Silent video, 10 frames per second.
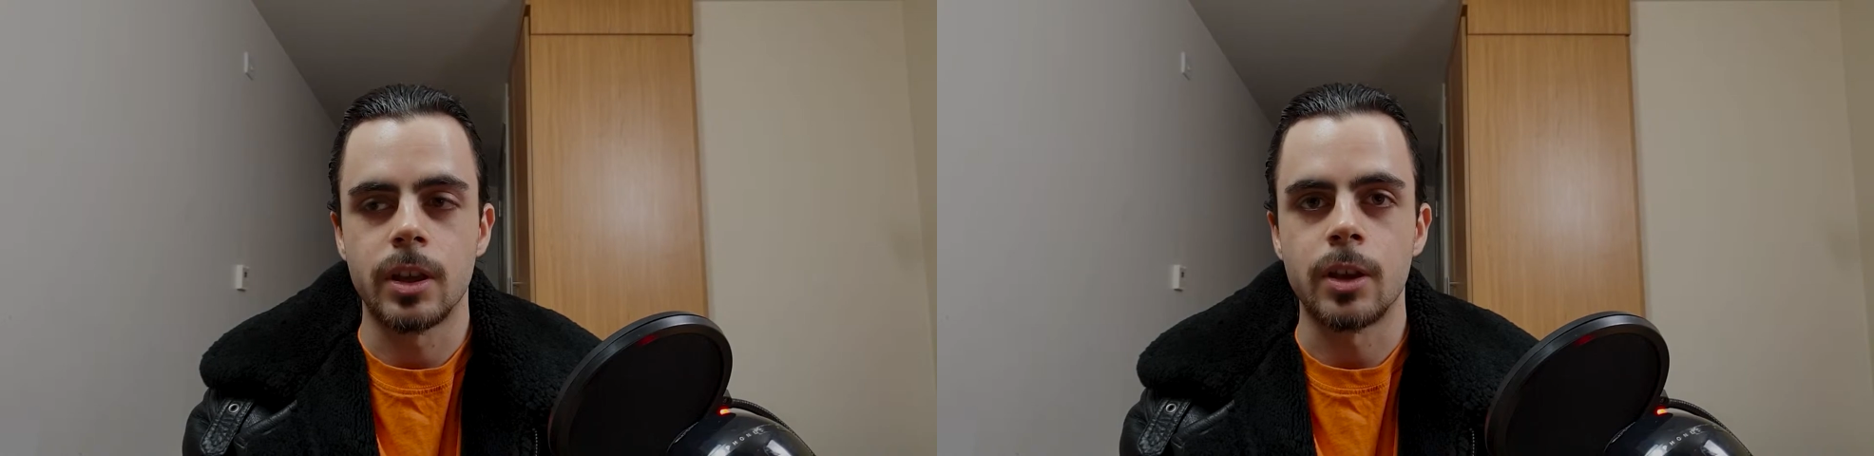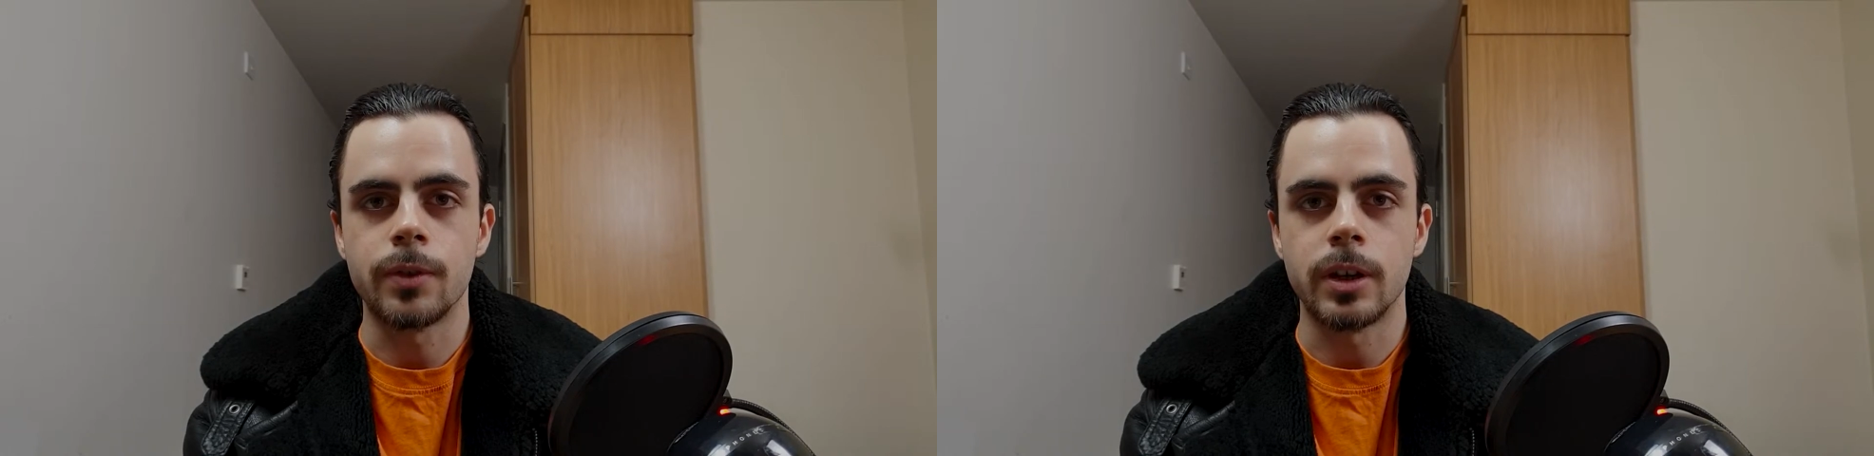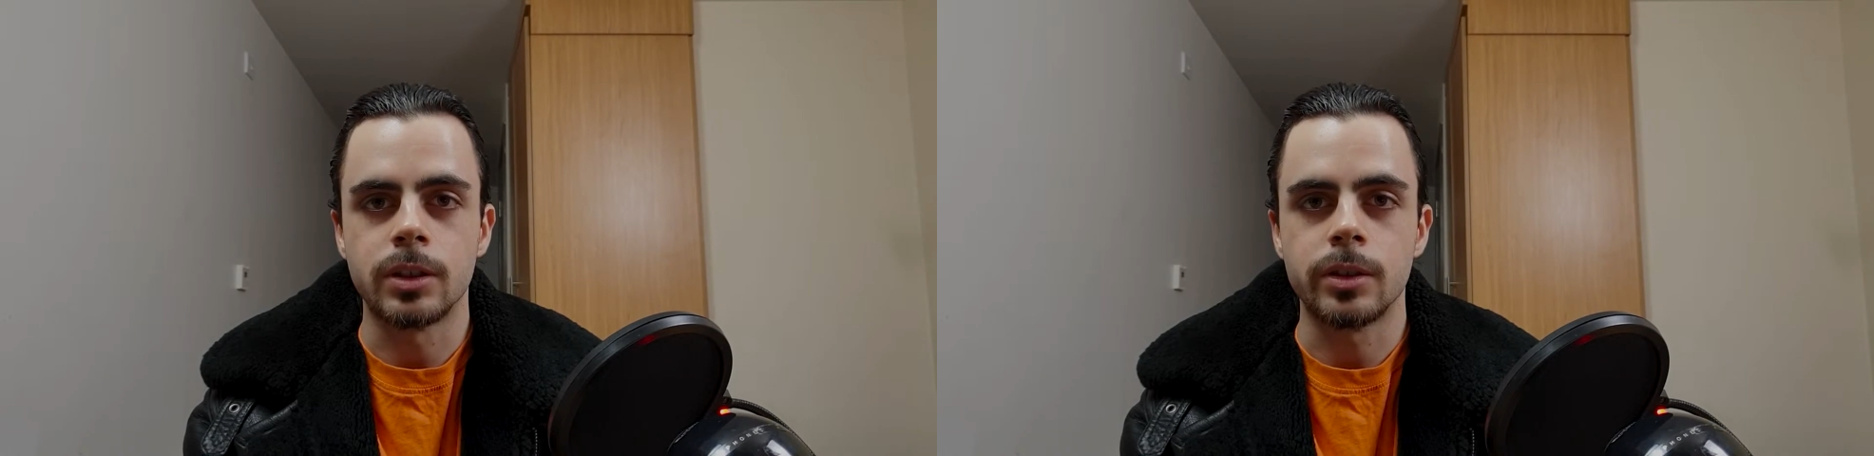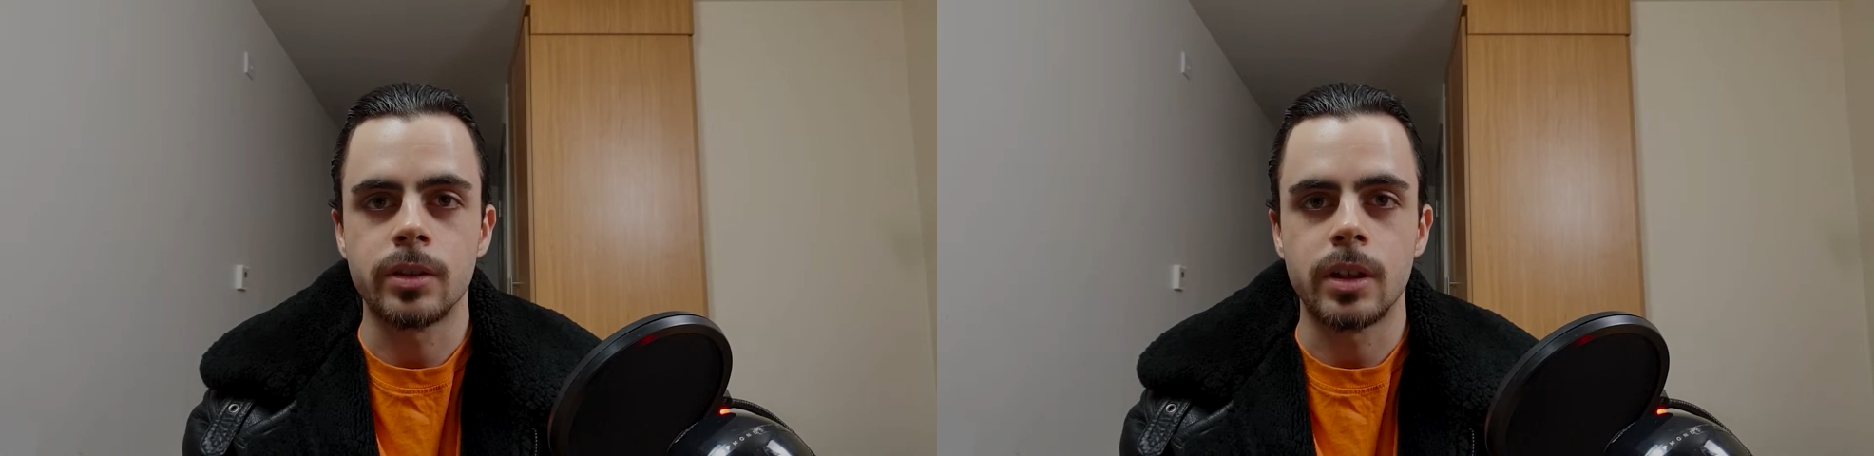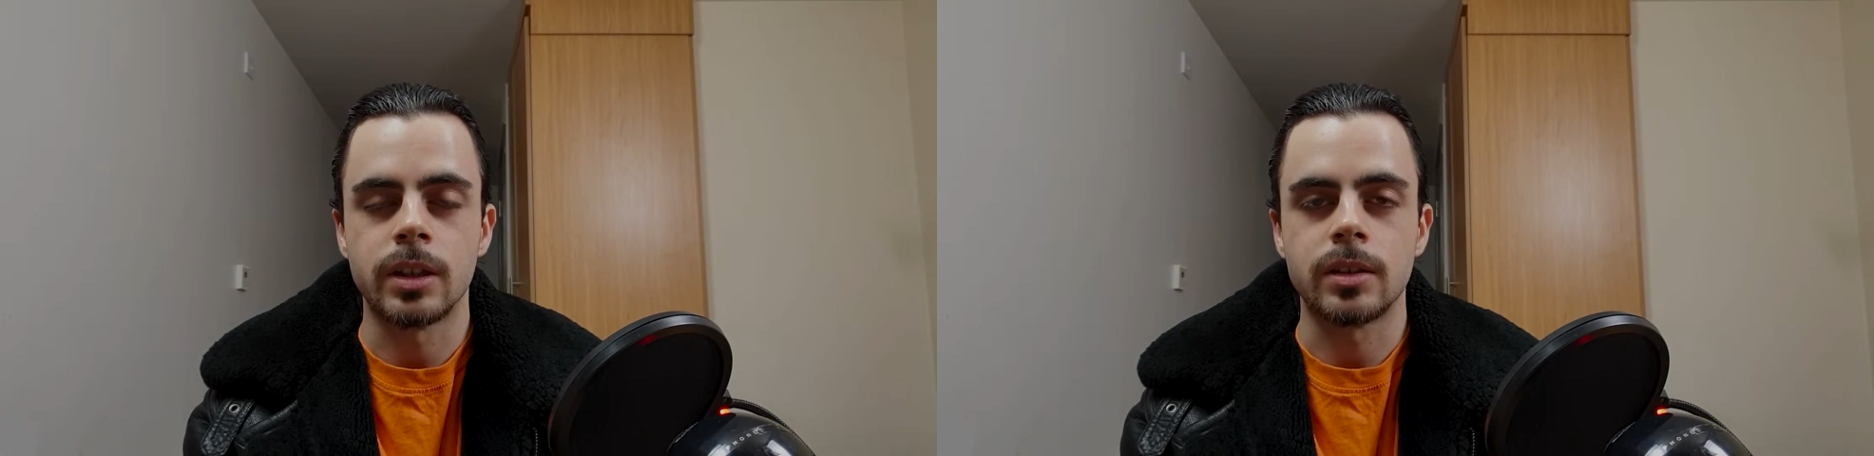if I do
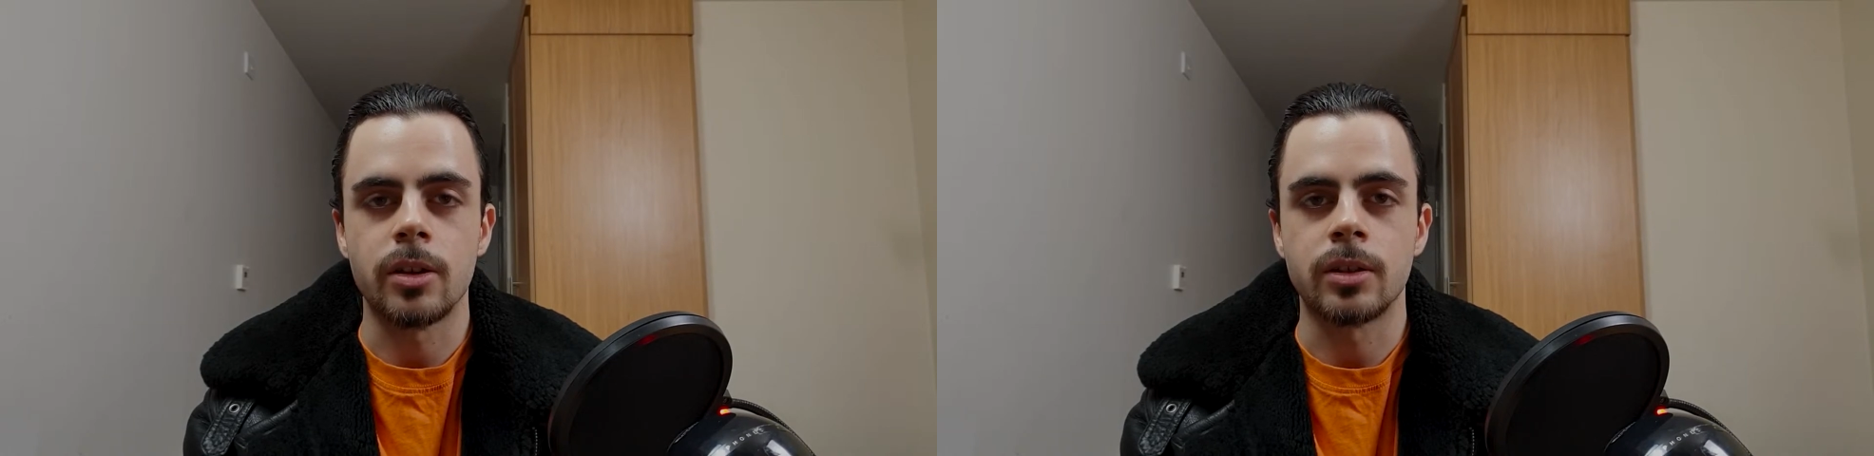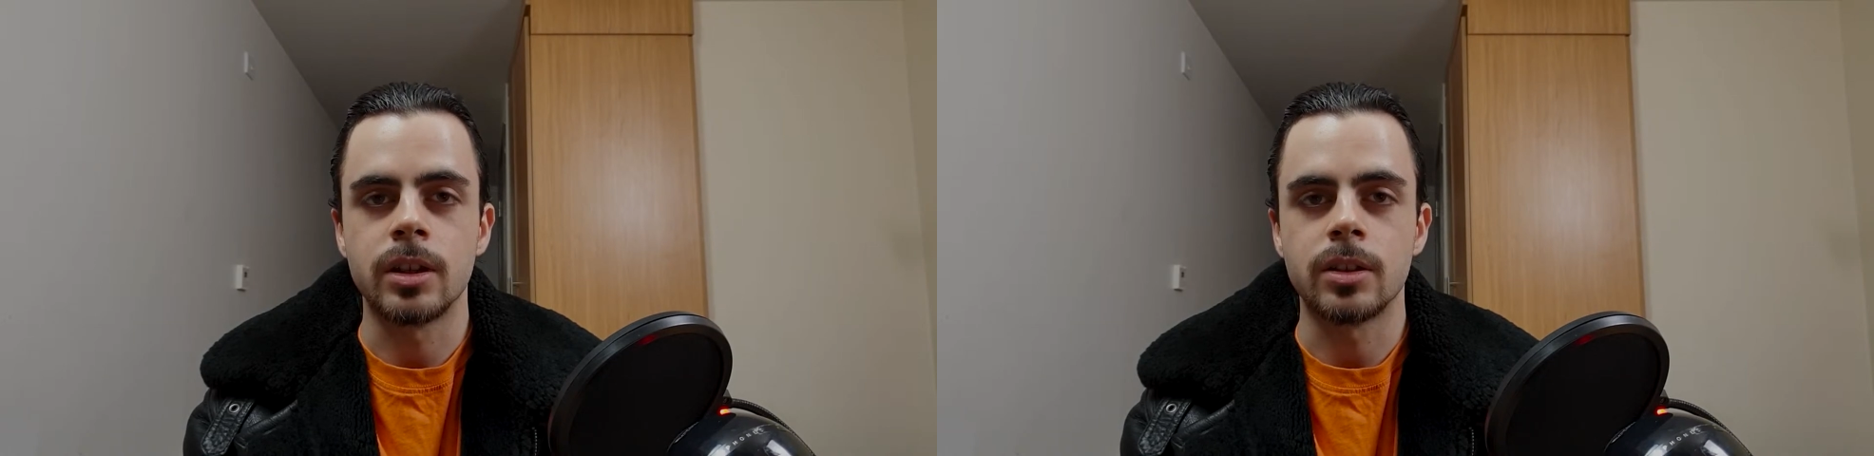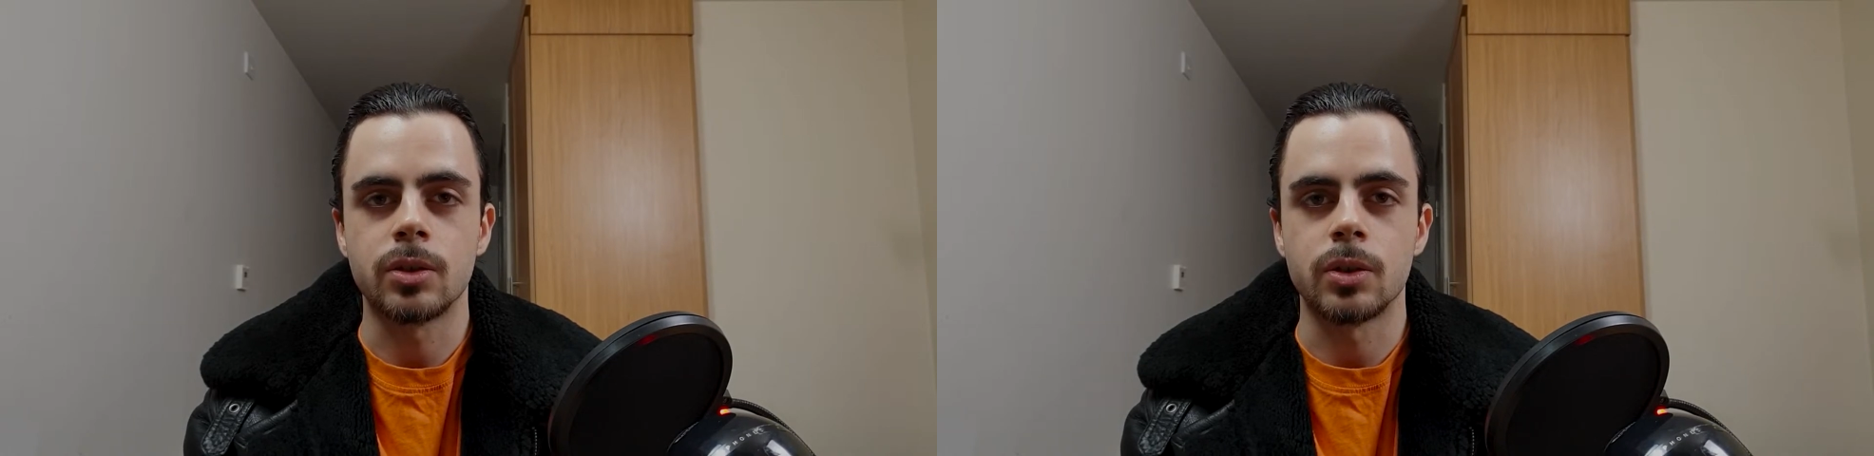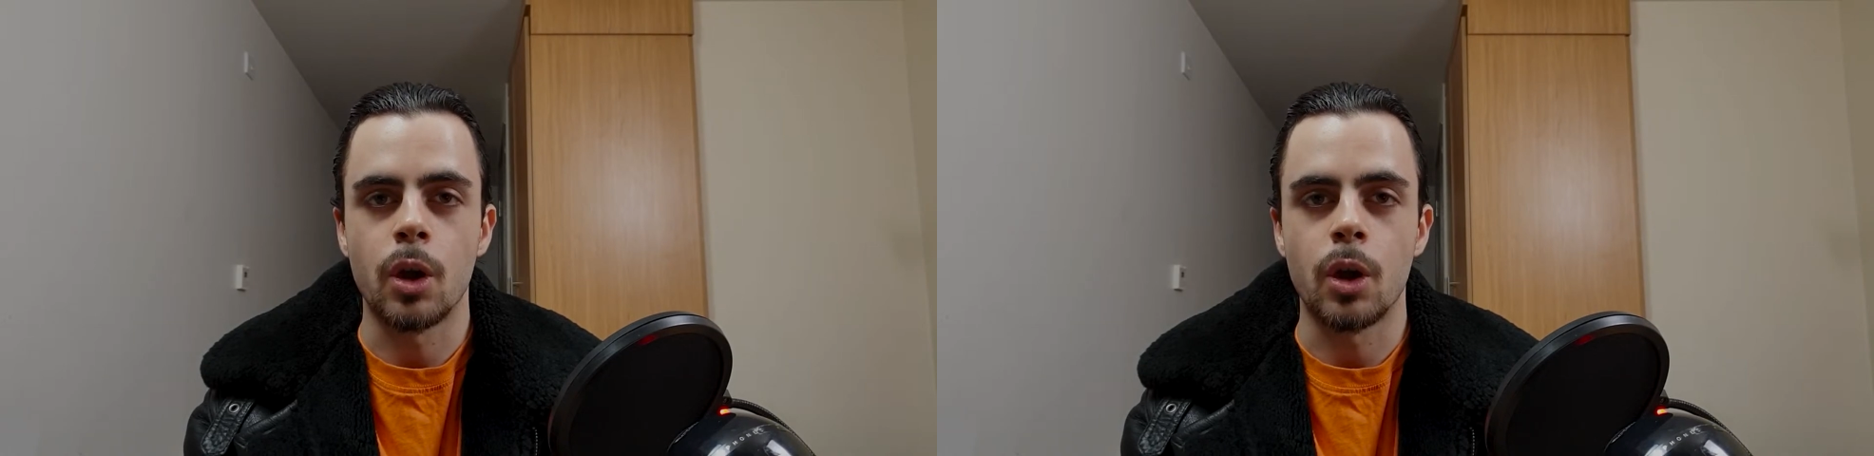that, I would need to